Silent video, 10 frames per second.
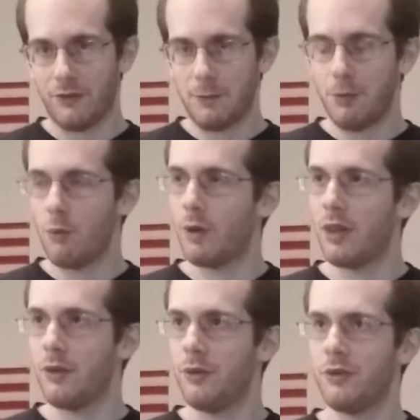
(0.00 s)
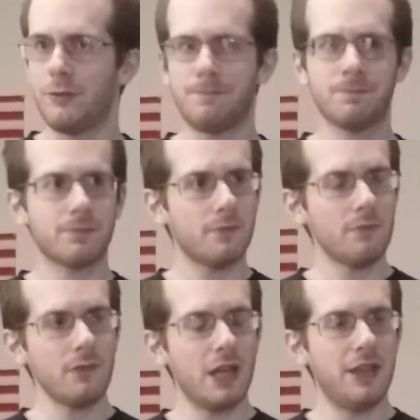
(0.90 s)
if you put one of those,
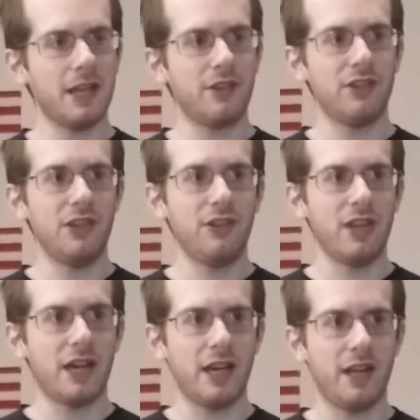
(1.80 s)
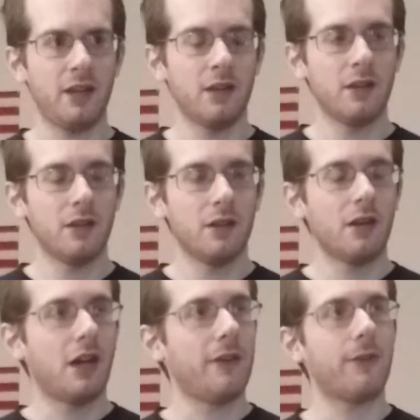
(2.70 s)
I think it's CCI,
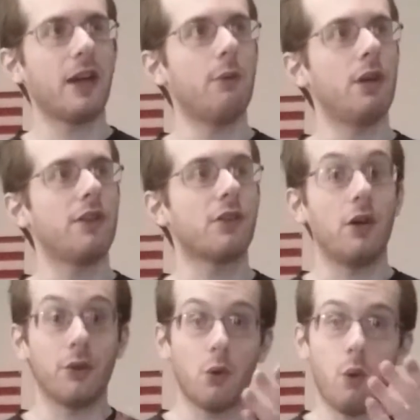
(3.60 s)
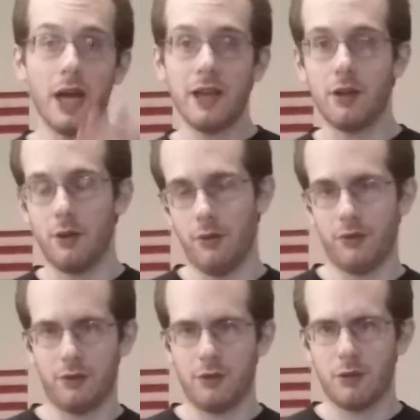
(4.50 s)
I forgot what it's called, quiet
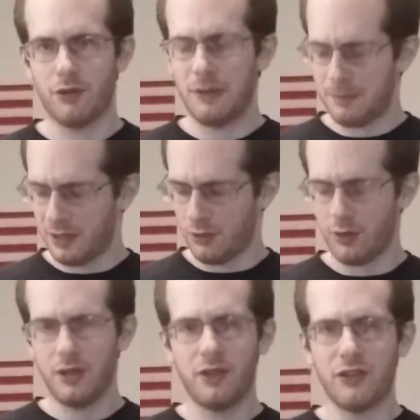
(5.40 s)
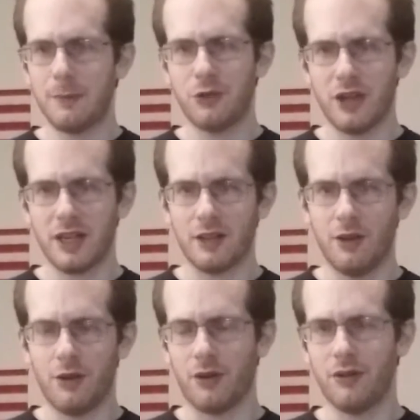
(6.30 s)
loads or something, or it's a subsonic
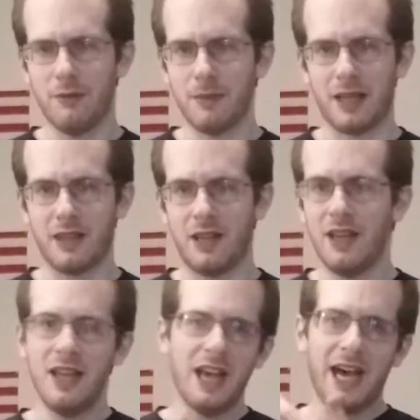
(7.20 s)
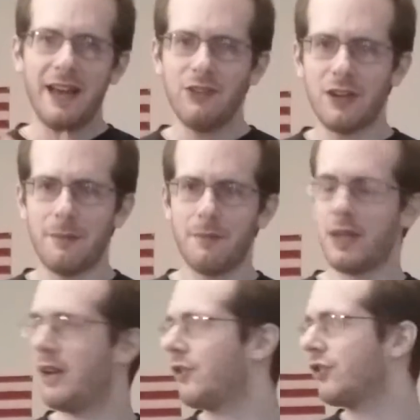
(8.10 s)
load or something like that. I have some
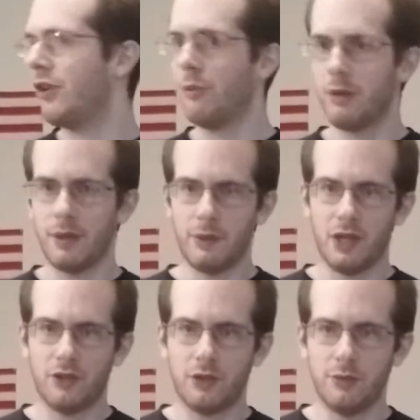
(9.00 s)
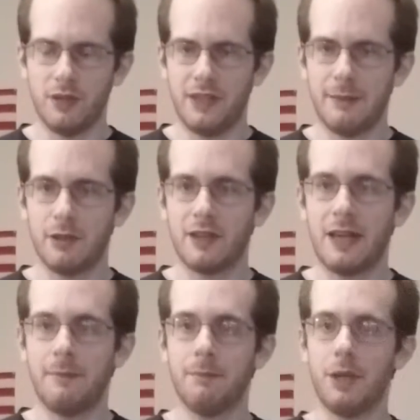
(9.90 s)
that I'll show when I start doing the
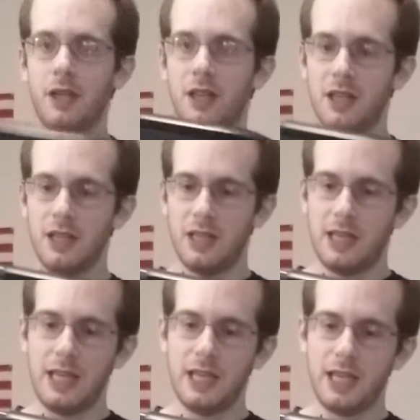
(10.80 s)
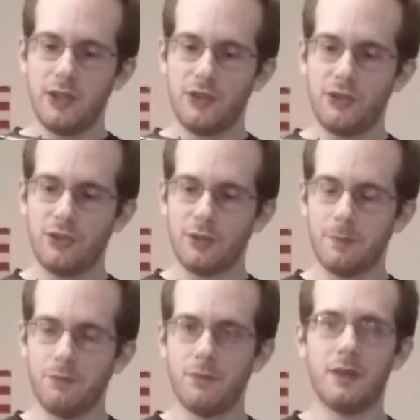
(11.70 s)
tabletop, but it is
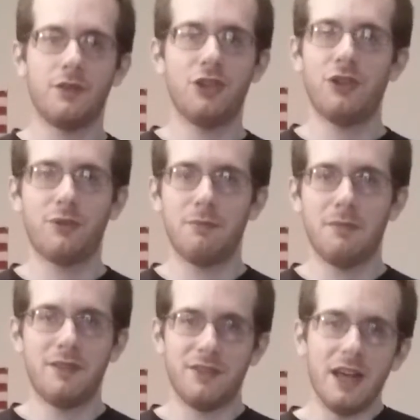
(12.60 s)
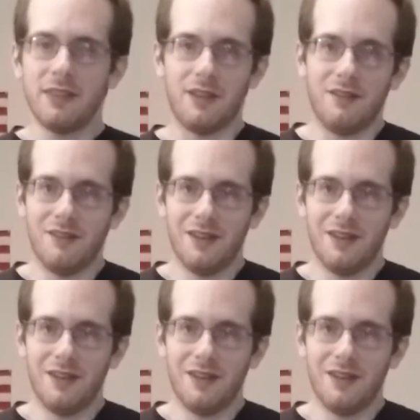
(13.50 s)
just, it's nothing.